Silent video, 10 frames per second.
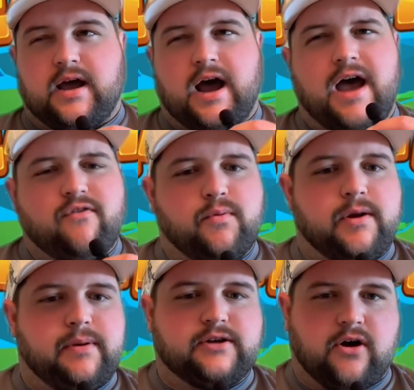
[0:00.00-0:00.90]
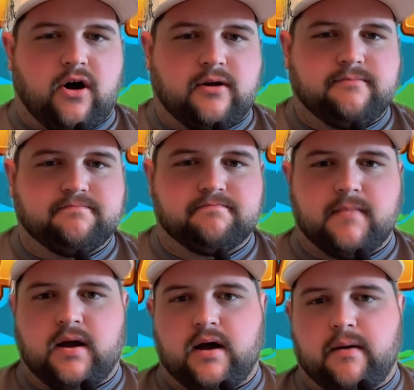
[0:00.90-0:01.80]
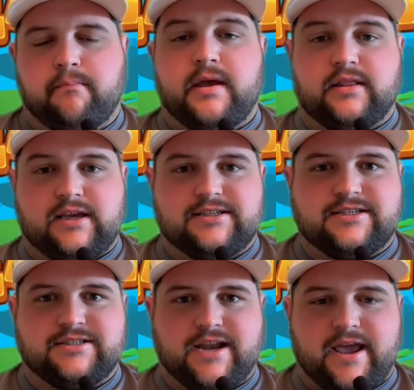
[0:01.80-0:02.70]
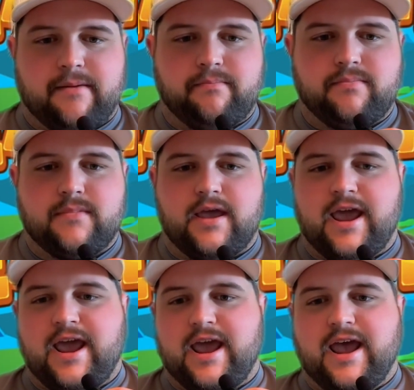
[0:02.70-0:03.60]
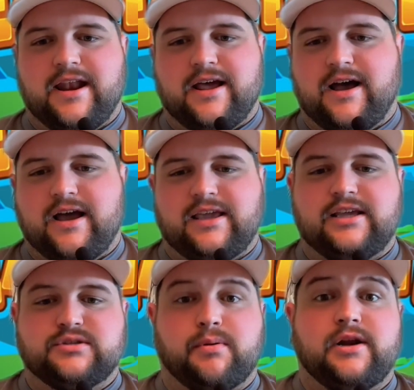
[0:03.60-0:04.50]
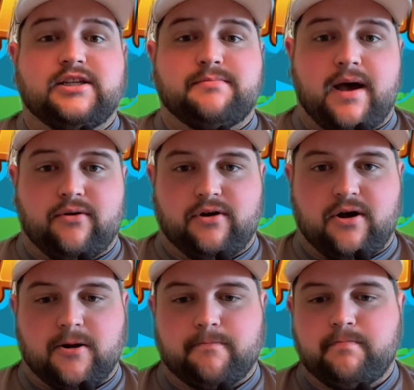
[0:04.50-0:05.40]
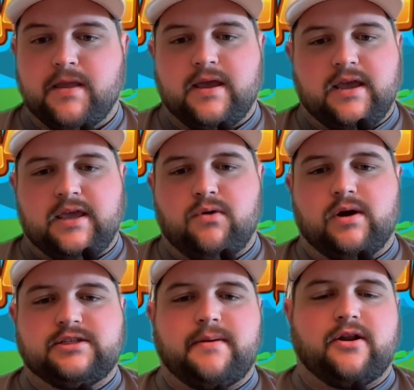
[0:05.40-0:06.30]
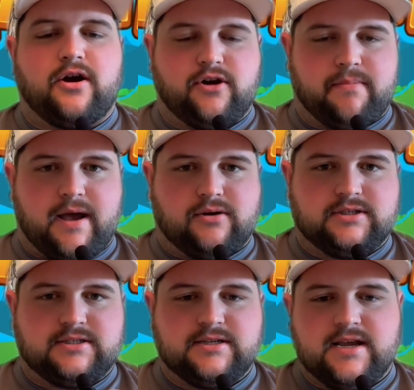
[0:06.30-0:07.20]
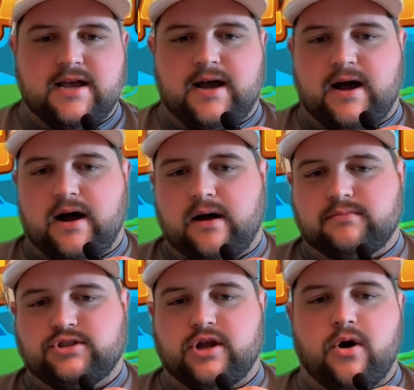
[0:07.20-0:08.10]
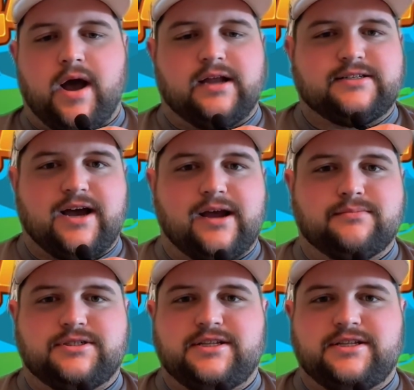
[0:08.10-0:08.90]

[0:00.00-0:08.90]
I have a pretty big dog. Bentley is his name, and he's a Bernese Mountain Dog. He weighs about 100 pounds, so at times